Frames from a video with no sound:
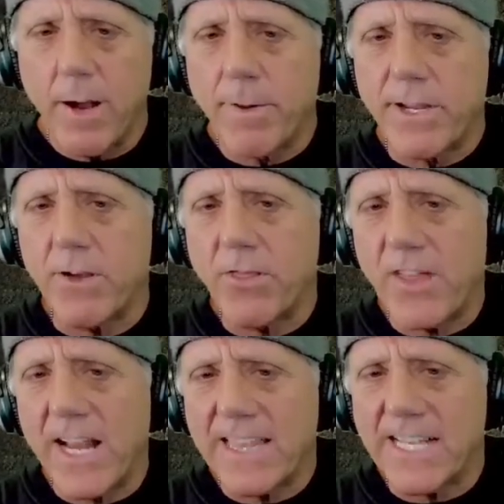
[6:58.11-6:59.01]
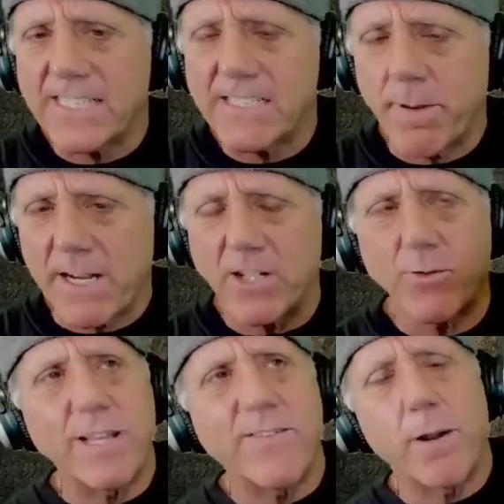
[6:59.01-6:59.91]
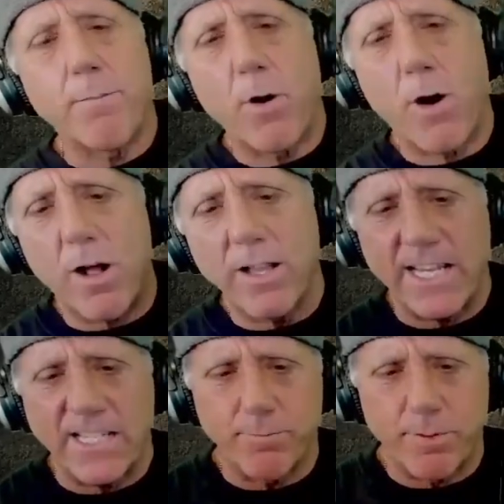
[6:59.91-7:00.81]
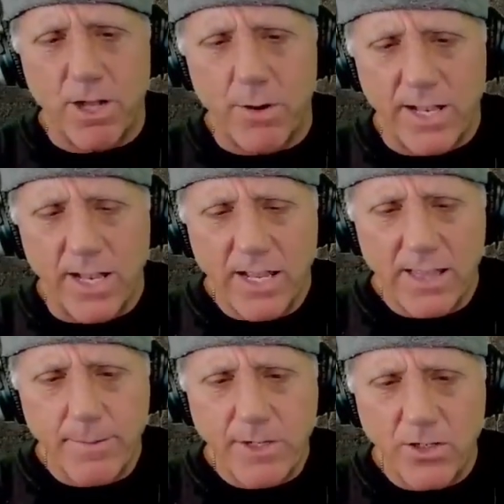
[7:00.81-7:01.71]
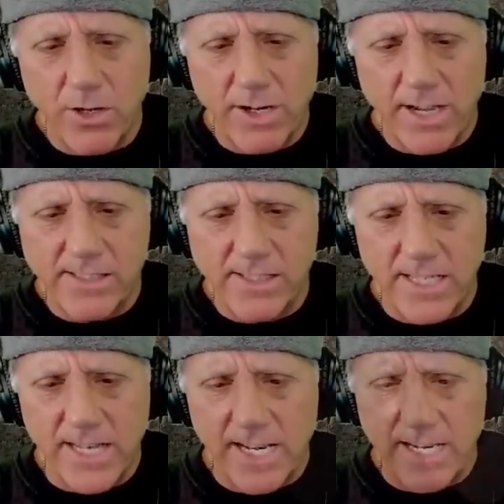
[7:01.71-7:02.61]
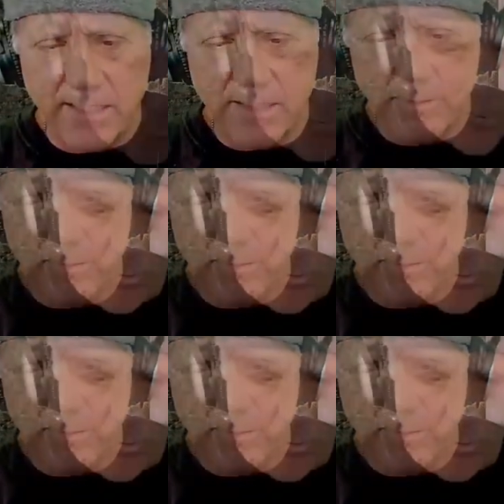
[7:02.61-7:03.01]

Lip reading: But you think this, because we live on a ball, is below it. Let me show you how silly that is.